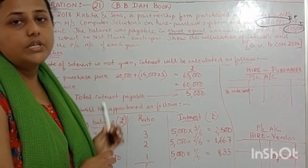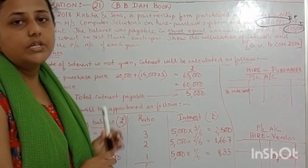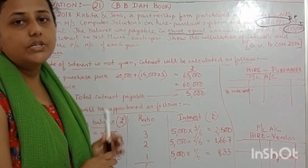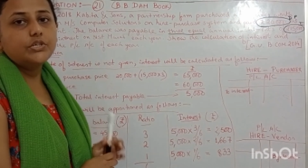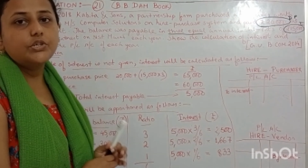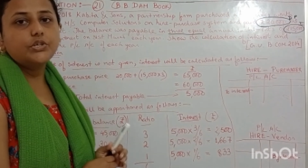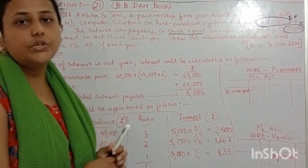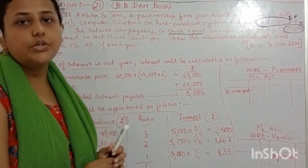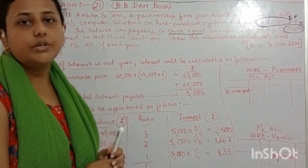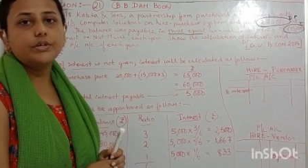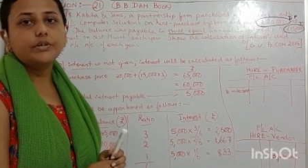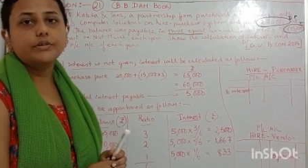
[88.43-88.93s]

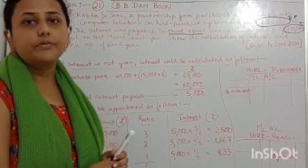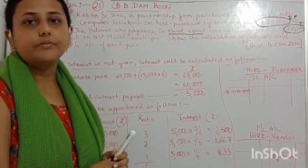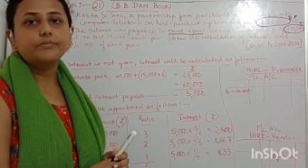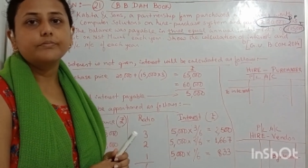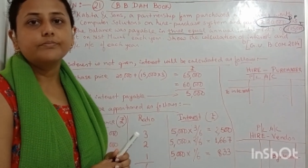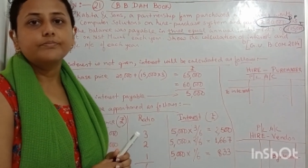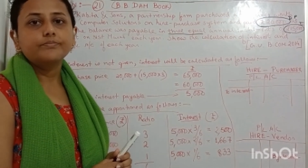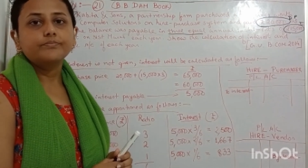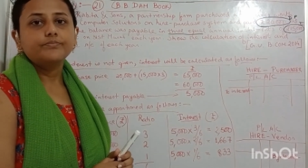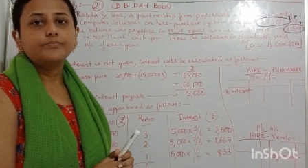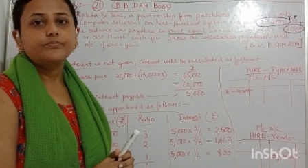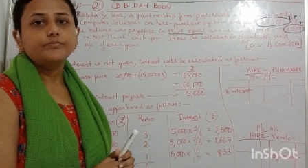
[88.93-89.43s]
each year.
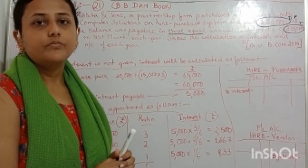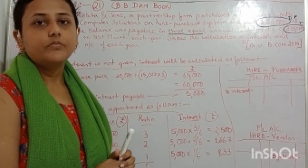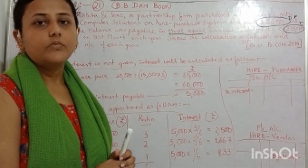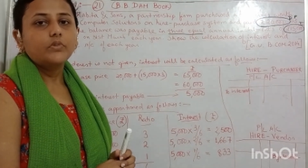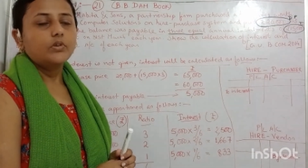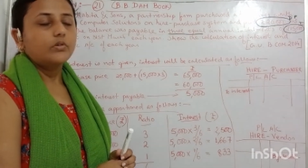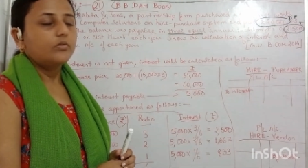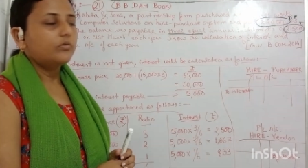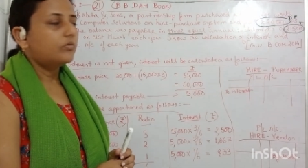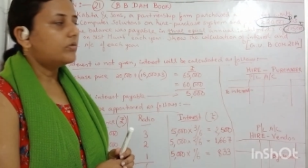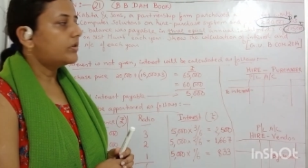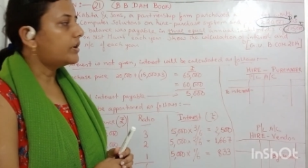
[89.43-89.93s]

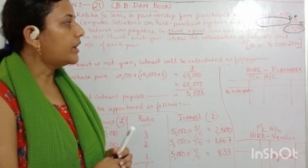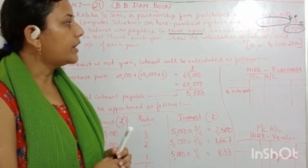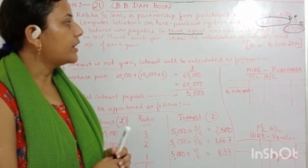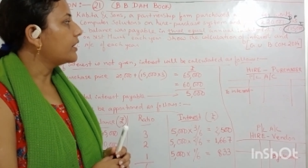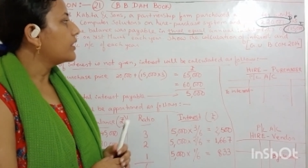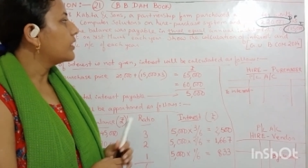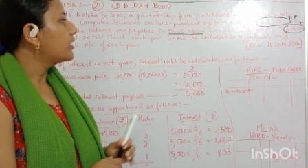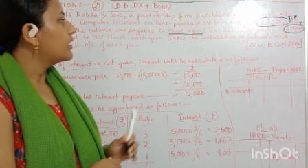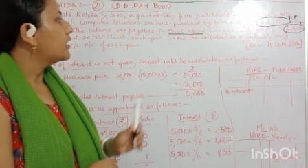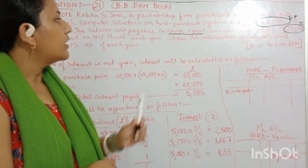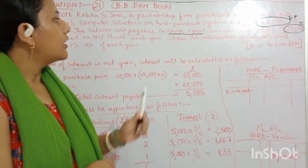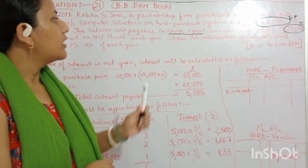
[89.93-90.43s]
Okay,
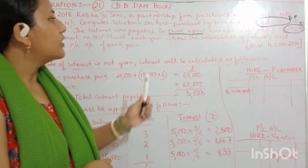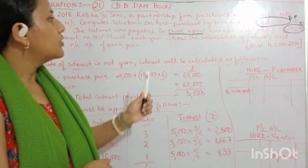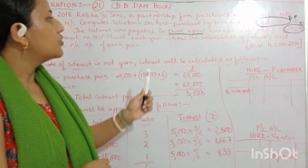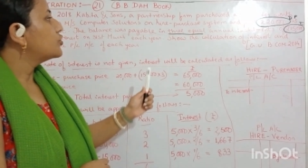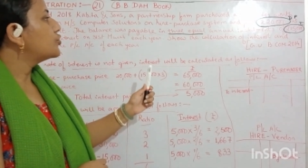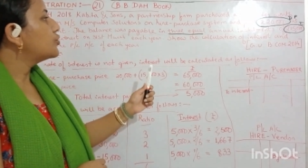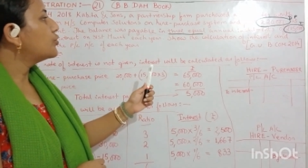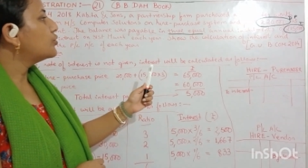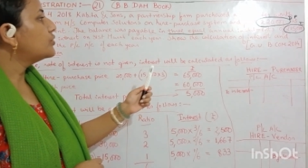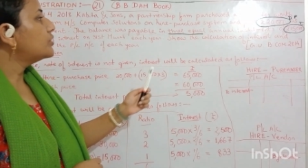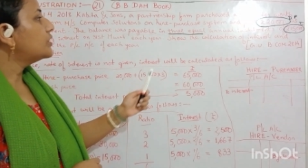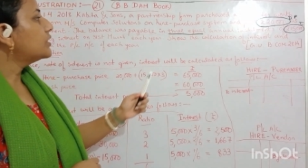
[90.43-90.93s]

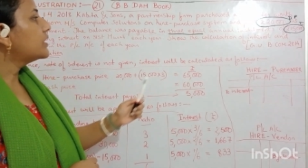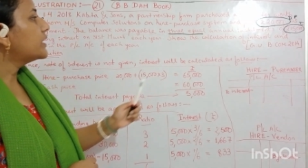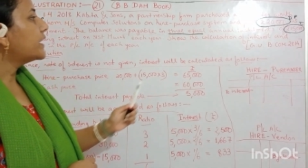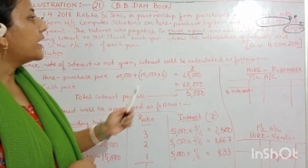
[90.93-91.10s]
show the